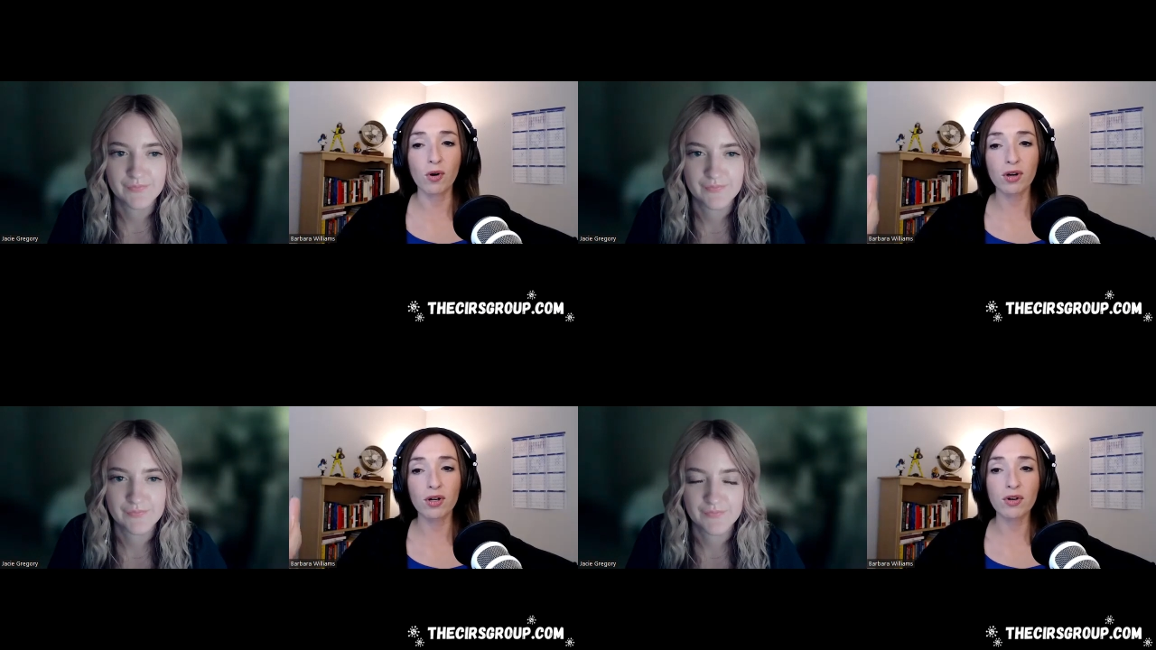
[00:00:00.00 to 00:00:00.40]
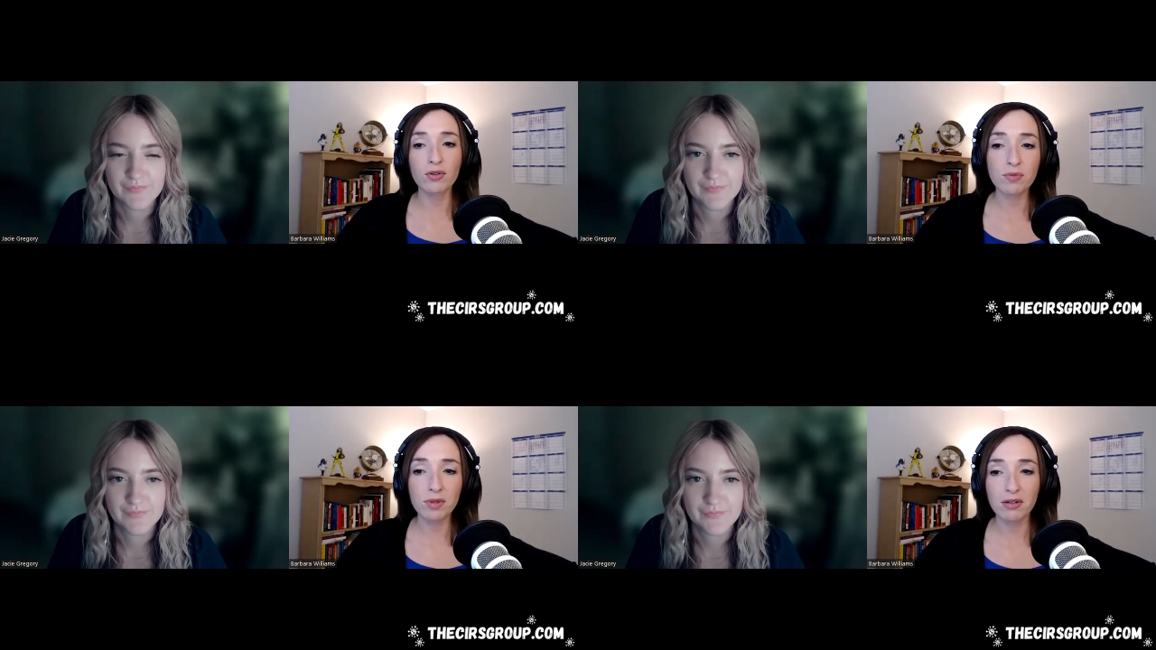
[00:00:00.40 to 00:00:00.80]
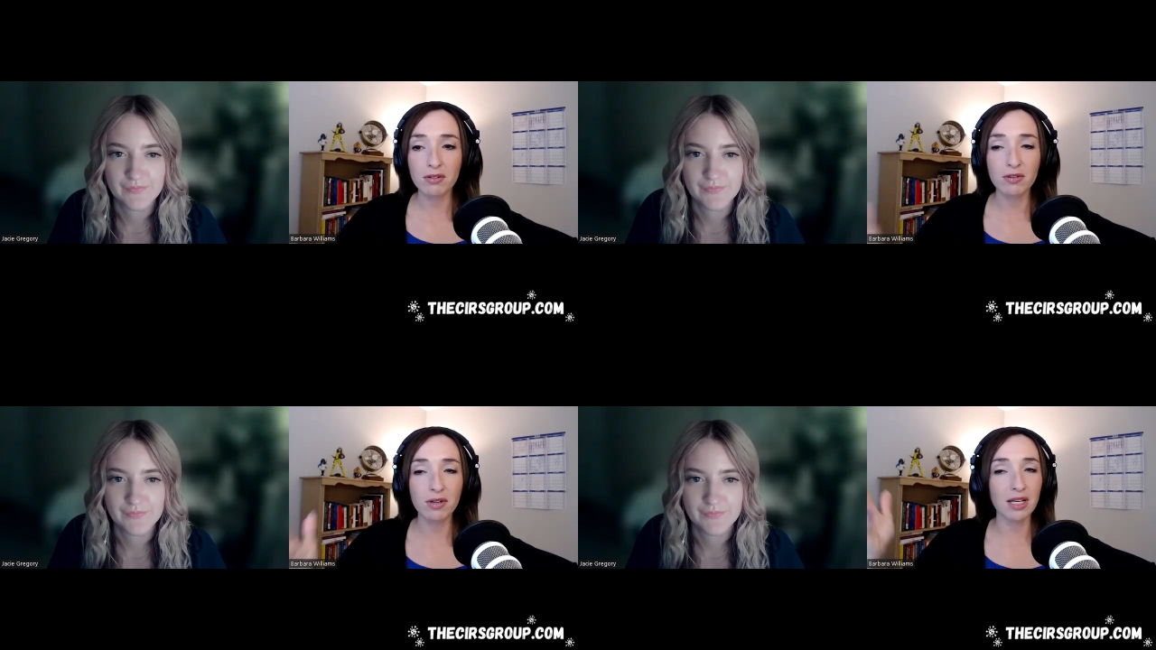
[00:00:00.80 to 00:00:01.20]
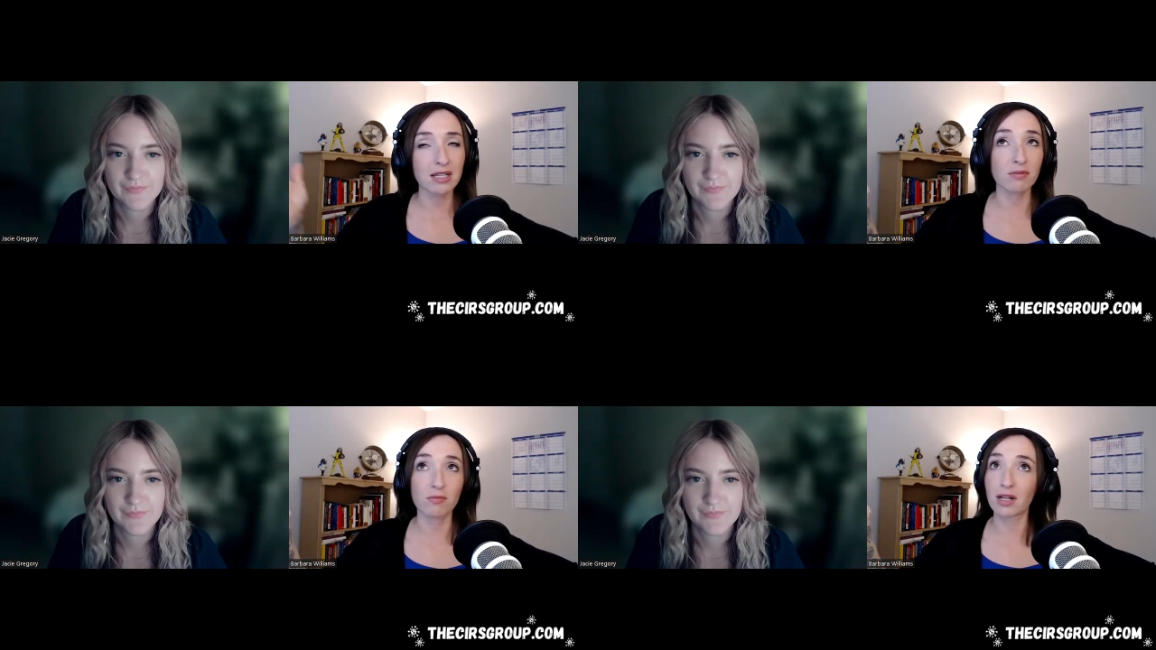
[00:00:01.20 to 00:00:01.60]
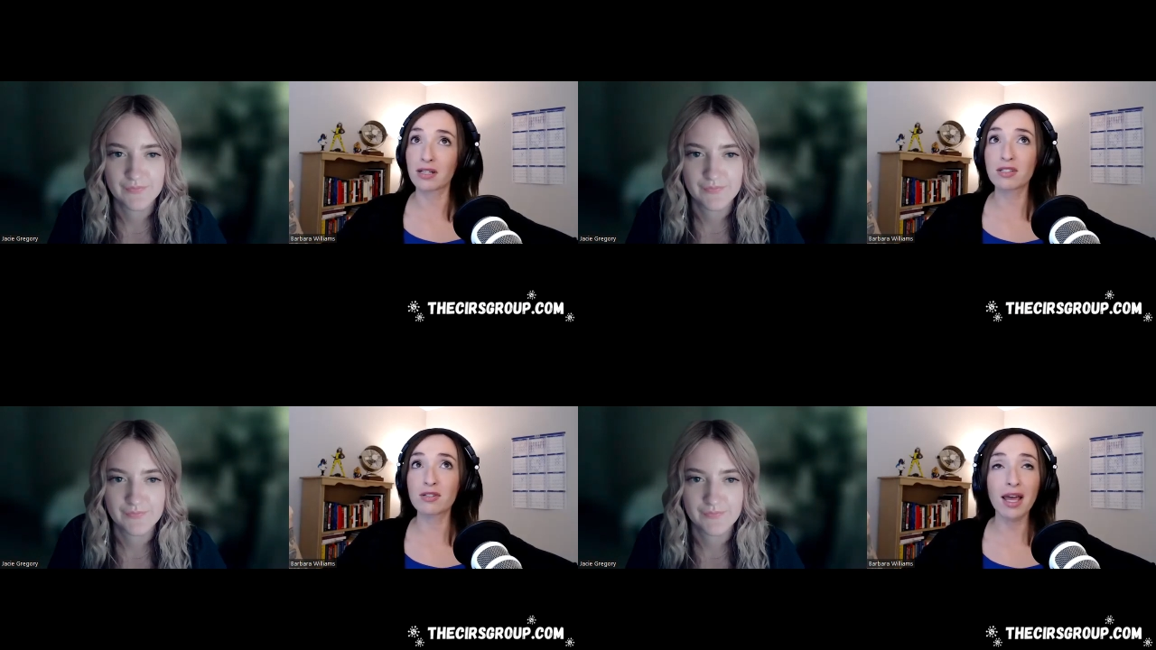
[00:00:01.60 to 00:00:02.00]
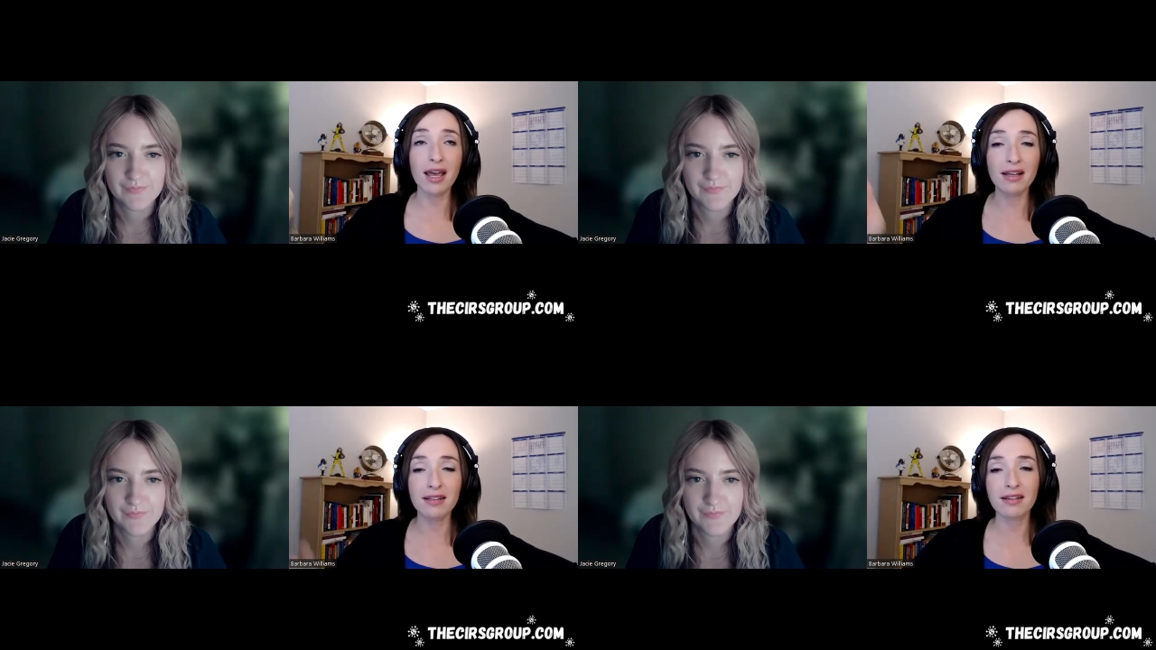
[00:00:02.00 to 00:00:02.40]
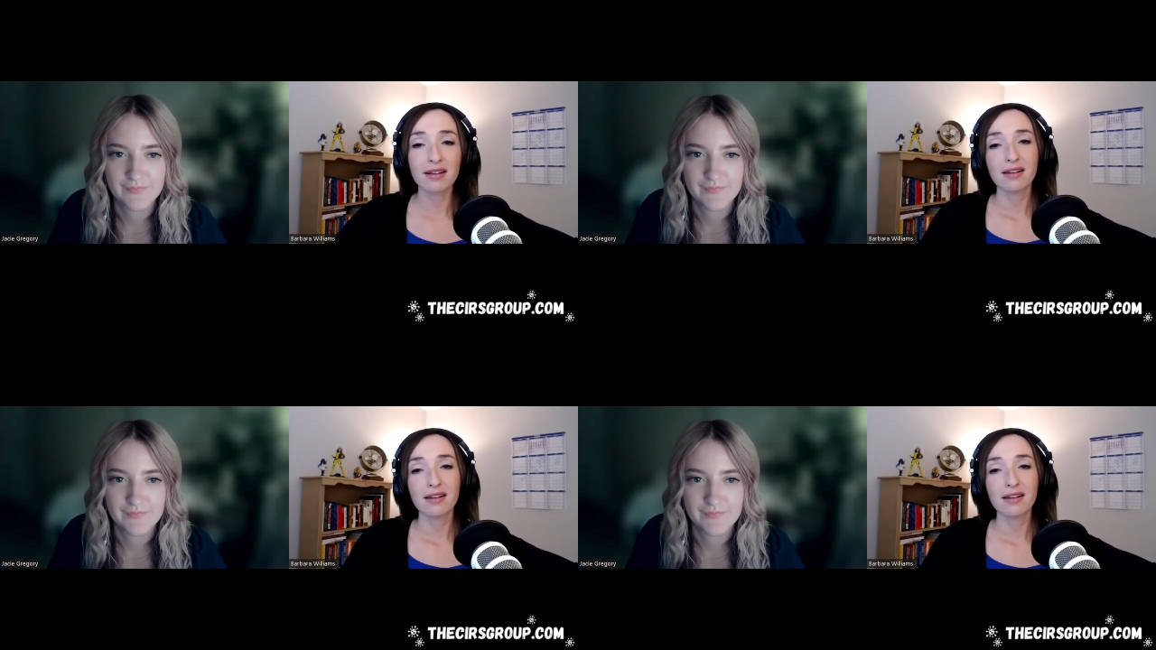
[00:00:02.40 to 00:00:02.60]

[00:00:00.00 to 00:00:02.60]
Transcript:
Speaker 1: work knows what they're doing as well as you can